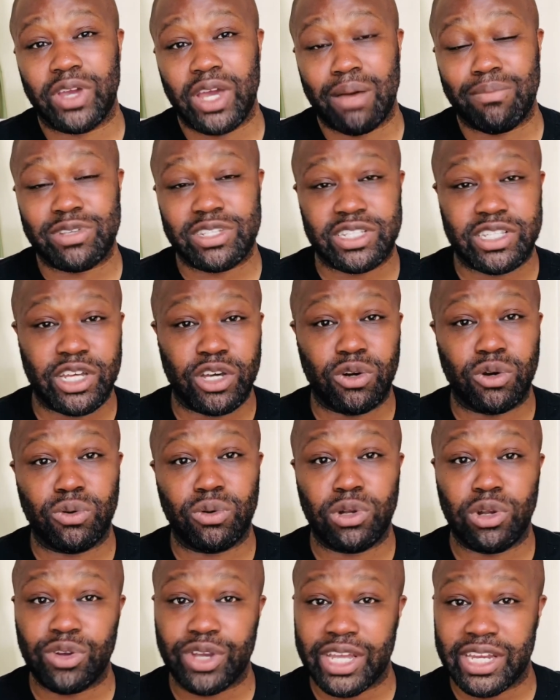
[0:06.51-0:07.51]
I'm still
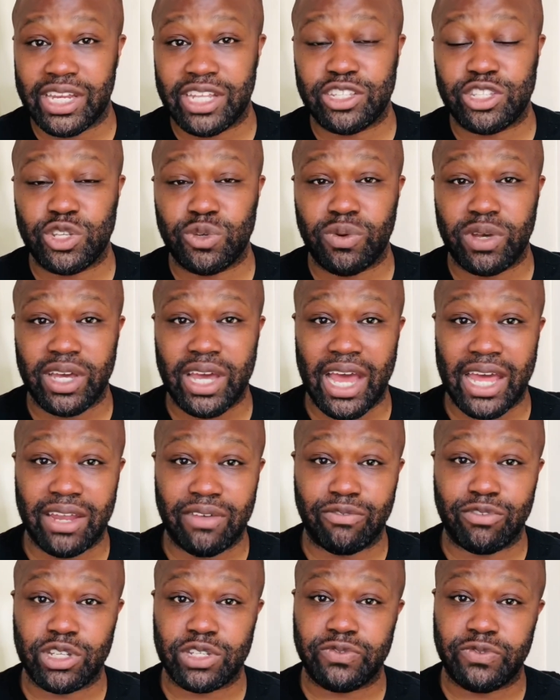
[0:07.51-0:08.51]
looking into and kind
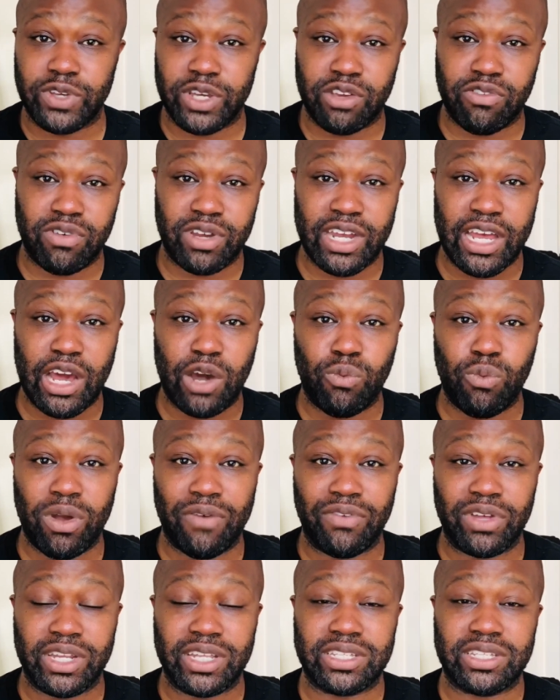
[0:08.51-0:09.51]
of just figuring out
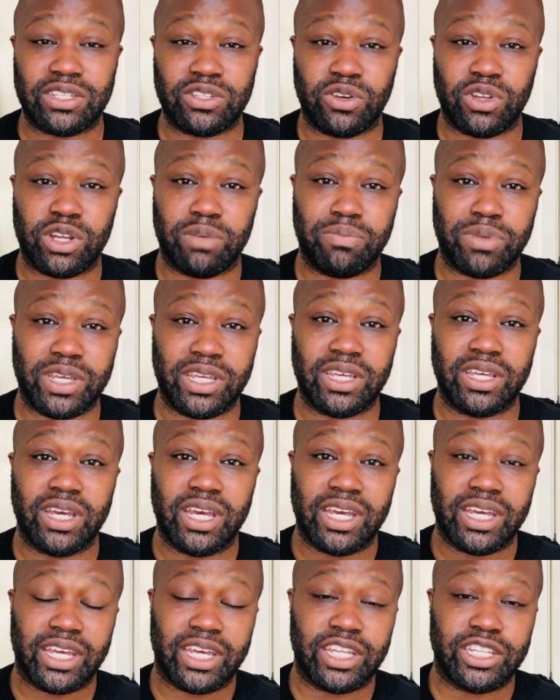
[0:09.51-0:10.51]
whether this is going to be
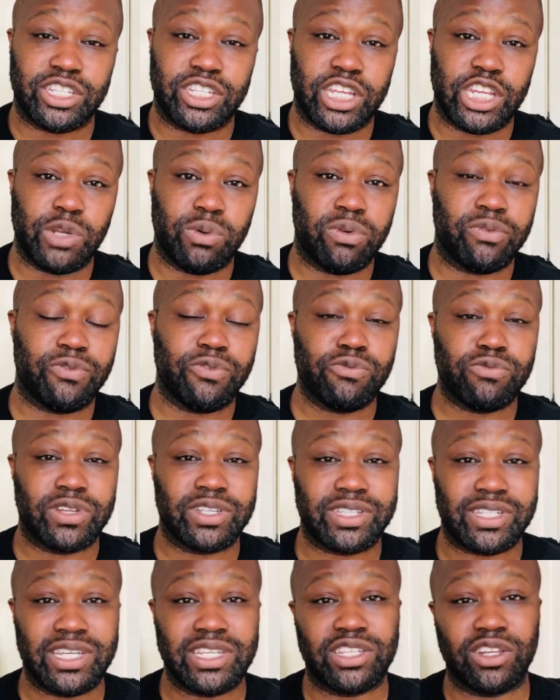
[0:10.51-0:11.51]
continuing through the
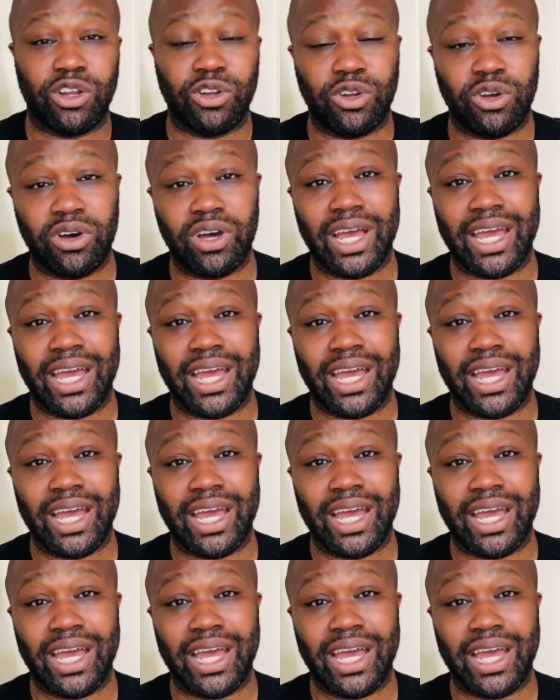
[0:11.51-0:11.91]
season or not.